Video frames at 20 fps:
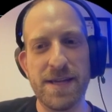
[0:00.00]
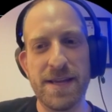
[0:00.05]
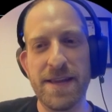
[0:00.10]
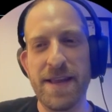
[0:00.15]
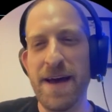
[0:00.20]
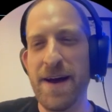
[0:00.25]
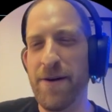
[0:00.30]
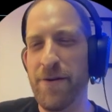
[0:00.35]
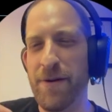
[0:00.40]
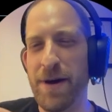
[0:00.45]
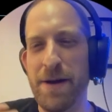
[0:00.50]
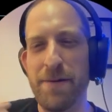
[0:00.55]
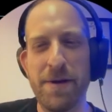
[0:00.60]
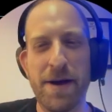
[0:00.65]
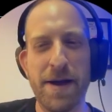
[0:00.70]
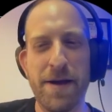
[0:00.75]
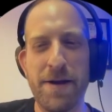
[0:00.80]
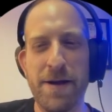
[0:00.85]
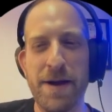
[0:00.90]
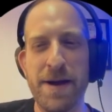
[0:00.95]
and now I
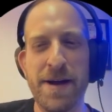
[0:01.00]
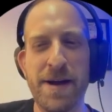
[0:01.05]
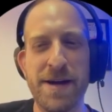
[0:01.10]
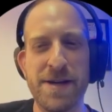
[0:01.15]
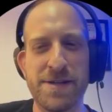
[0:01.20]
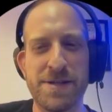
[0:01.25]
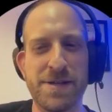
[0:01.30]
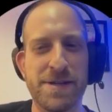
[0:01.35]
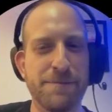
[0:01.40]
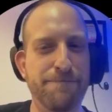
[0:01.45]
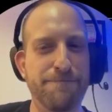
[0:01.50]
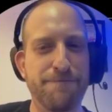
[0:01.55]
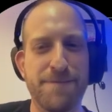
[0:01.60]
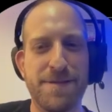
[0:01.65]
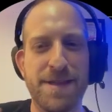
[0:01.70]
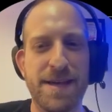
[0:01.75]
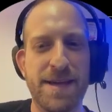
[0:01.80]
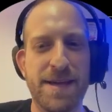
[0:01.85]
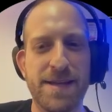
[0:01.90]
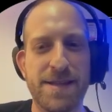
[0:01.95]
actually
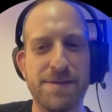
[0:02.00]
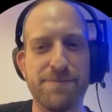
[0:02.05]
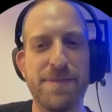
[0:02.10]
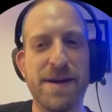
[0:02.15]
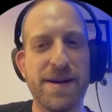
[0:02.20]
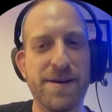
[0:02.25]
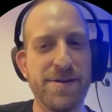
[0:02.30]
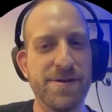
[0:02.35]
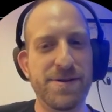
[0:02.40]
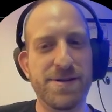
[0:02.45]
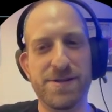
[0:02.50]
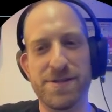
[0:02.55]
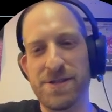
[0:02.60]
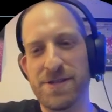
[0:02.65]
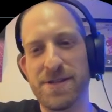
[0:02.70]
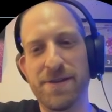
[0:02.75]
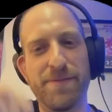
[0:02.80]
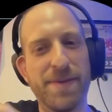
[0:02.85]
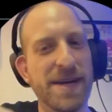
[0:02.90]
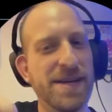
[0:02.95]
think it's better
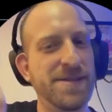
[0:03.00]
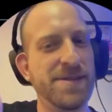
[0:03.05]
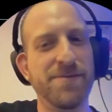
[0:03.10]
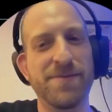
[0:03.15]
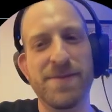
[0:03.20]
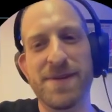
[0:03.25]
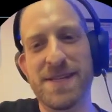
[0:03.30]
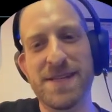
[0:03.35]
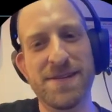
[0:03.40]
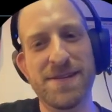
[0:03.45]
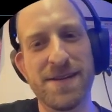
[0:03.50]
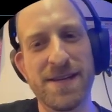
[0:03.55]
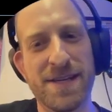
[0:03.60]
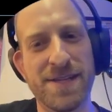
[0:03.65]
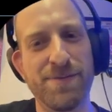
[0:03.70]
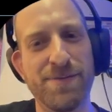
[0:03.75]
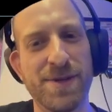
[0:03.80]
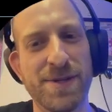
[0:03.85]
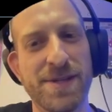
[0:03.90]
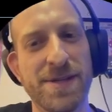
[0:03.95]
just to pass them in
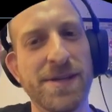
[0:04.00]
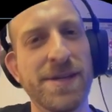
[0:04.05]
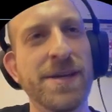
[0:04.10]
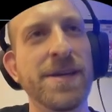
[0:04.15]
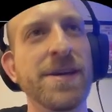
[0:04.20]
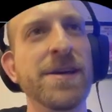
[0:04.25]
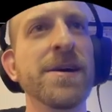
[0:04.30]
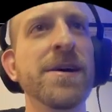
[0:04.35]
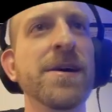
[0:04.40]
explicitly.